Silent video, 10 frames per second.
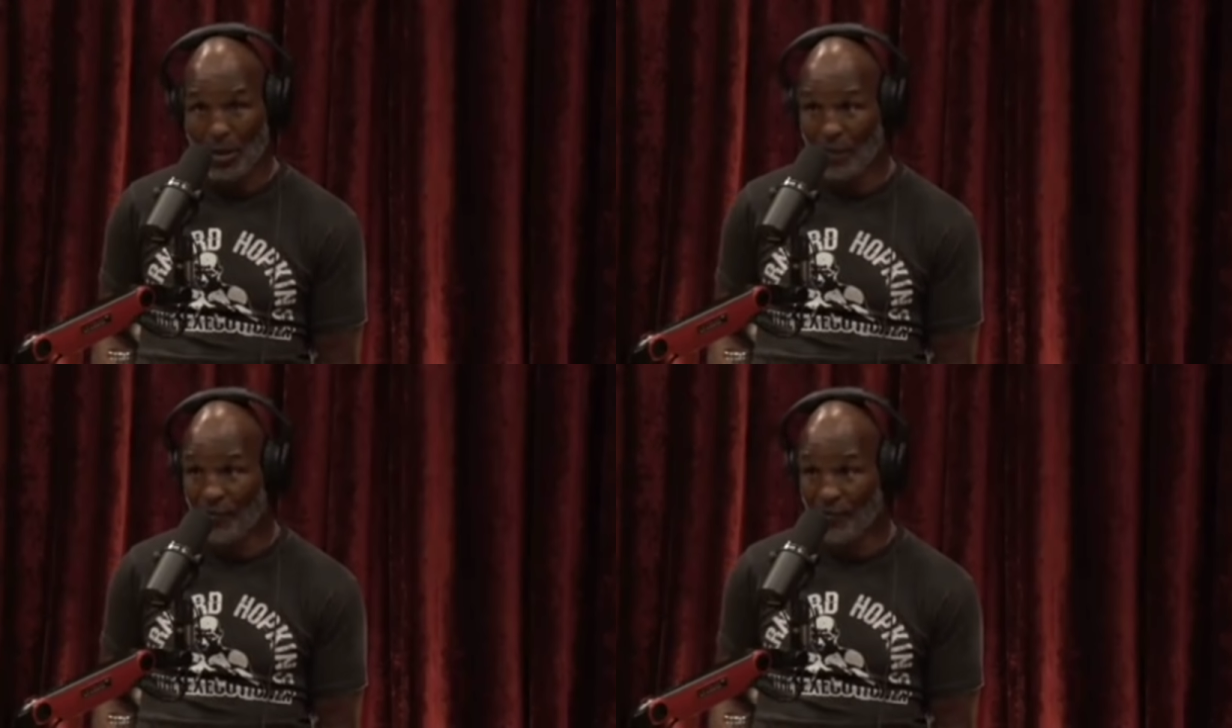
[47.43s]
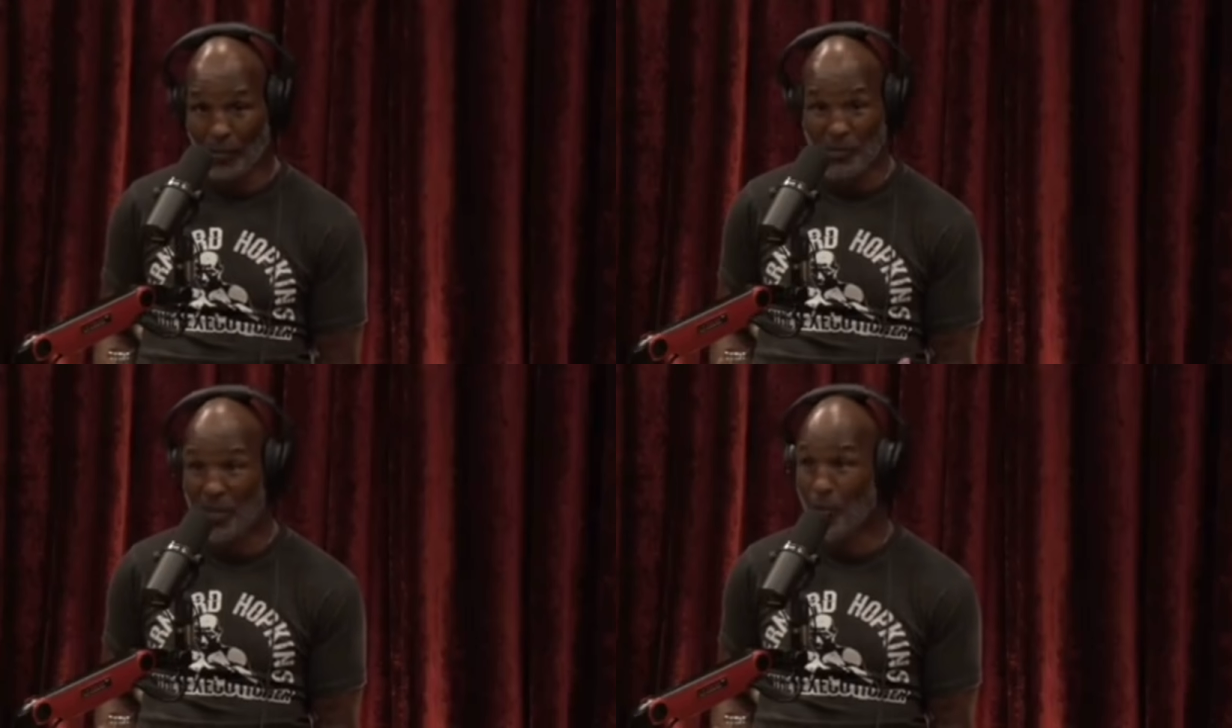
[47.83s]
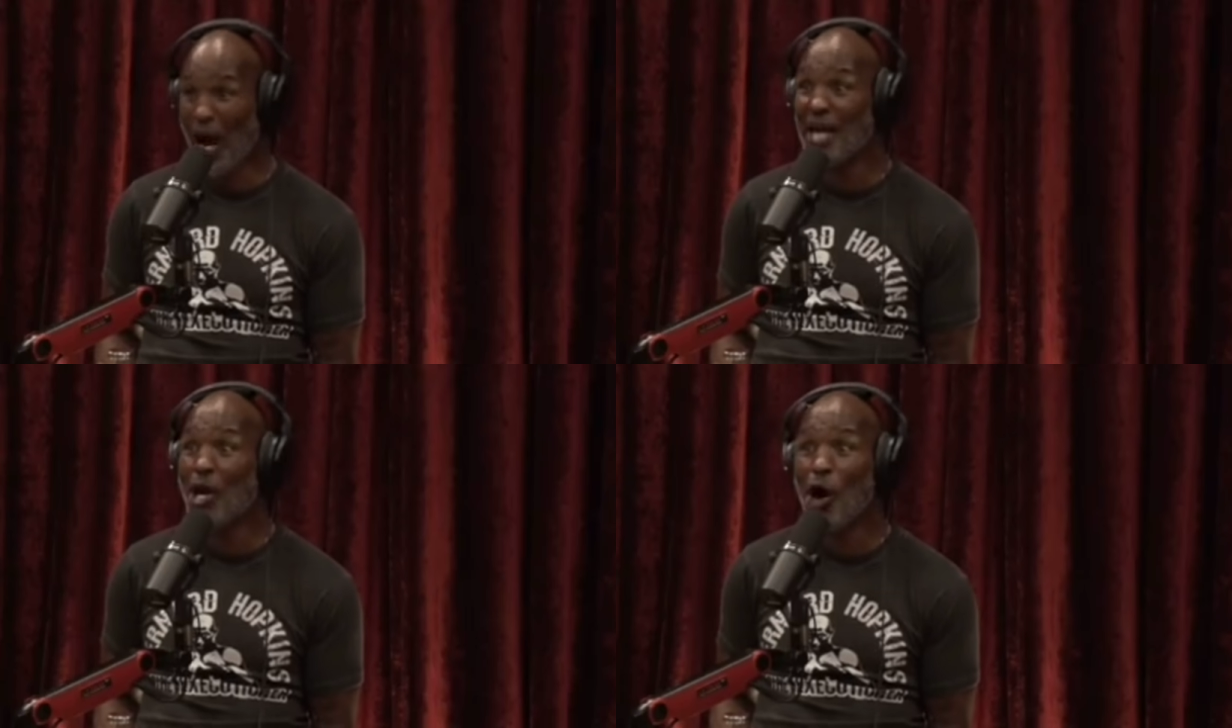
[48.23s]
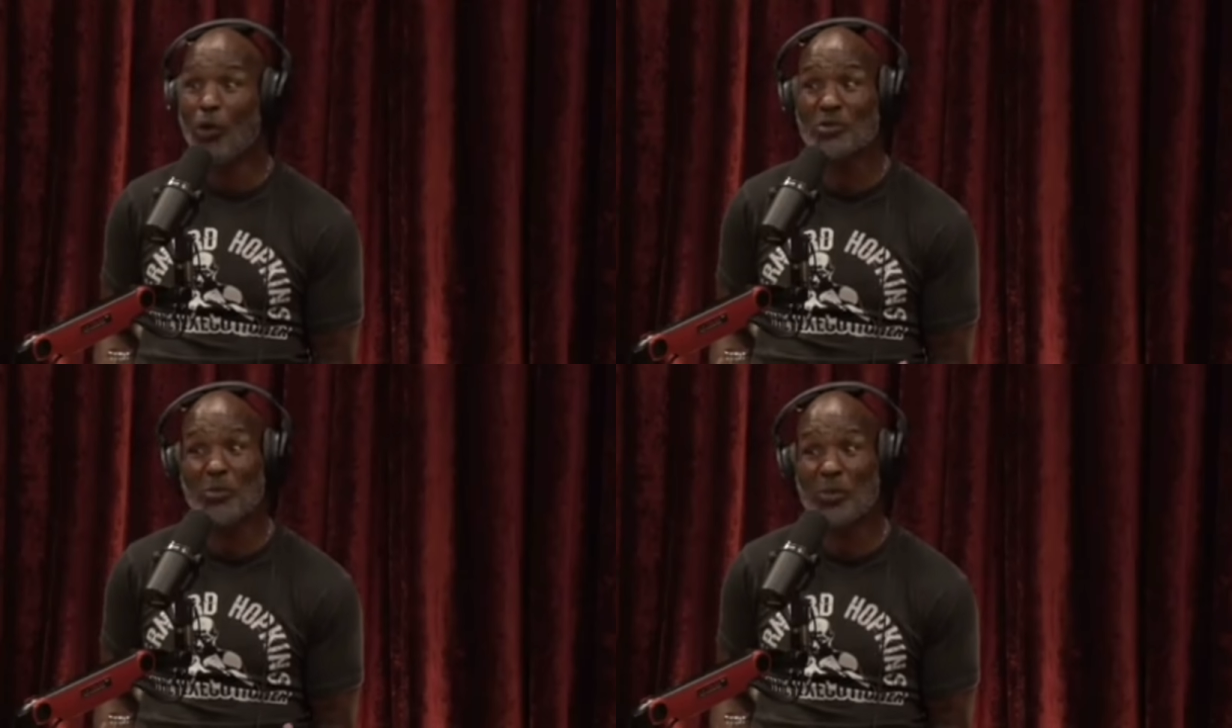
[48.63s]
from people I know
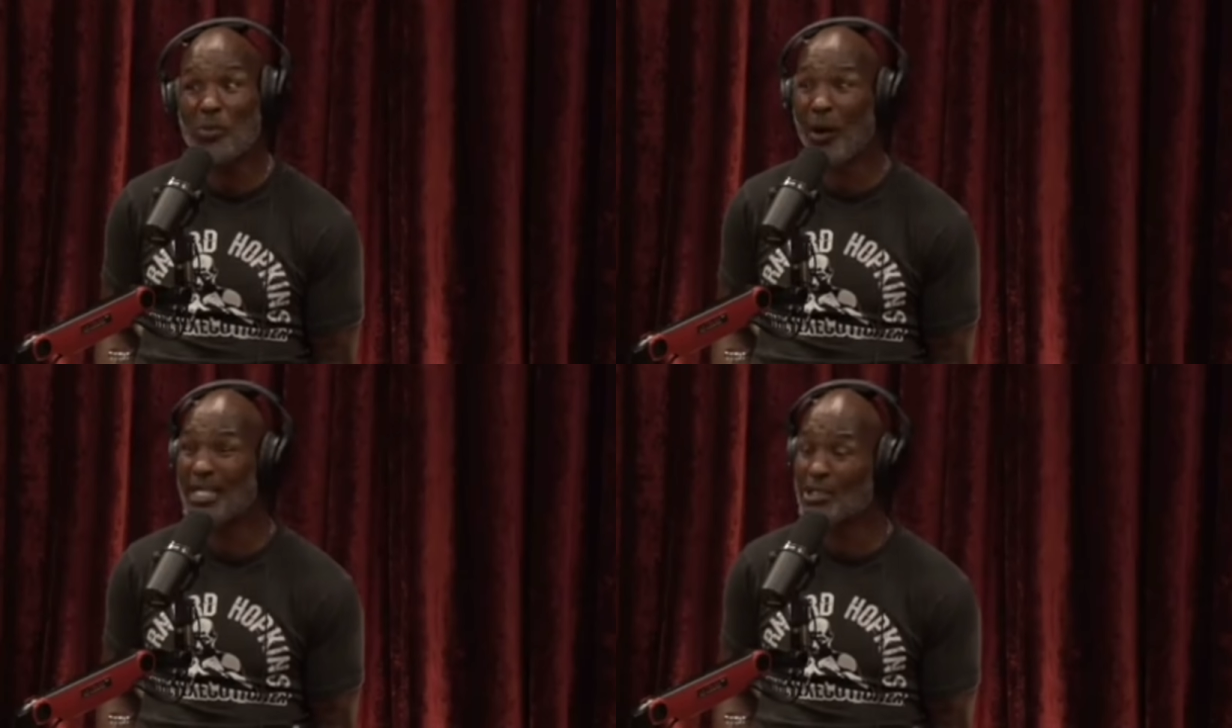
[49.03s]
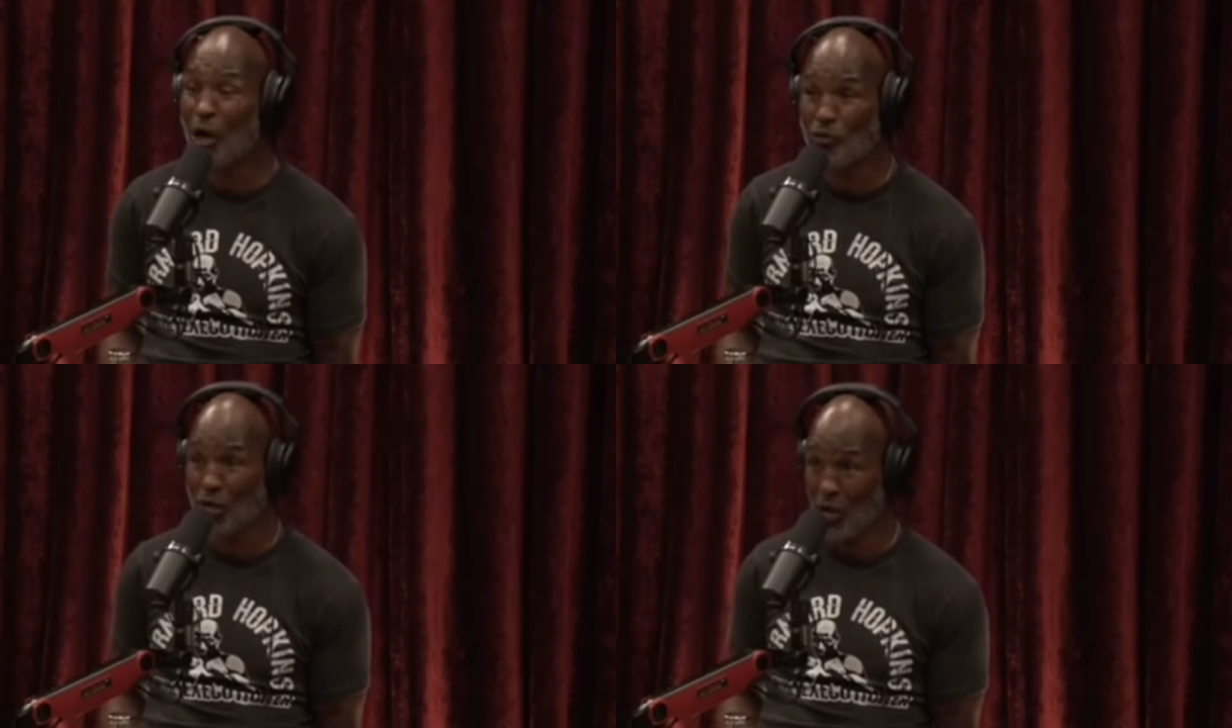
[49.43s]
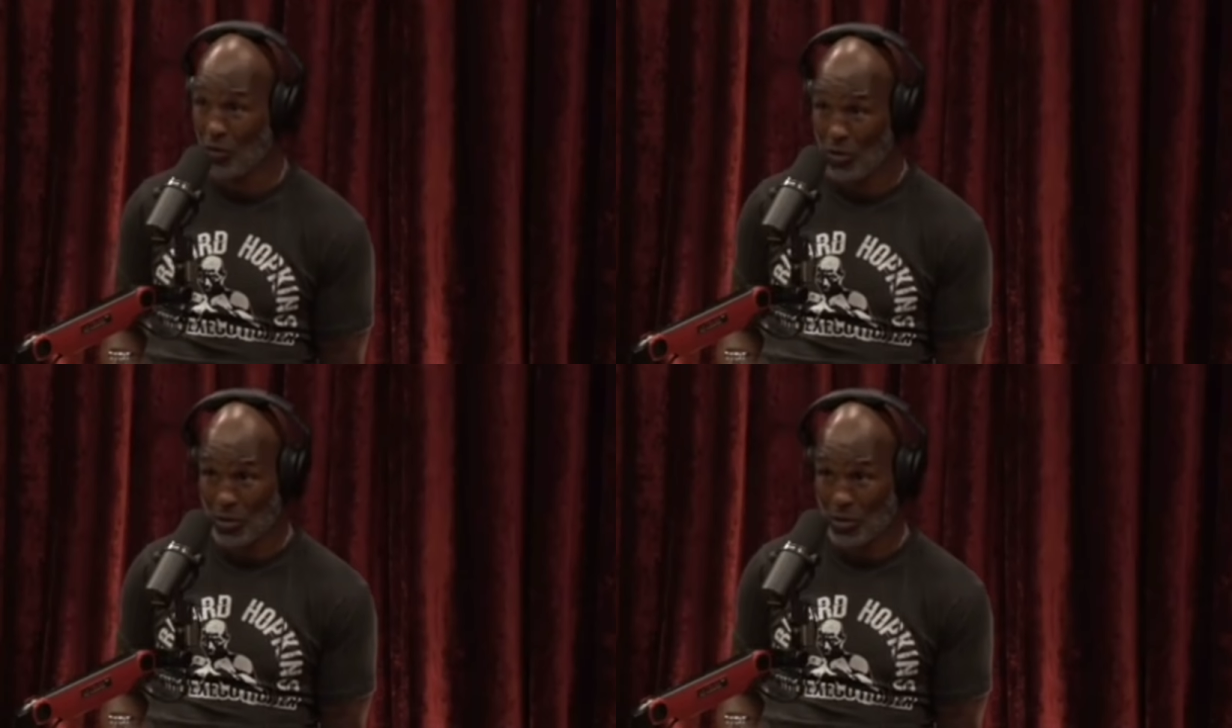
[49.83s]
and some people I don't know,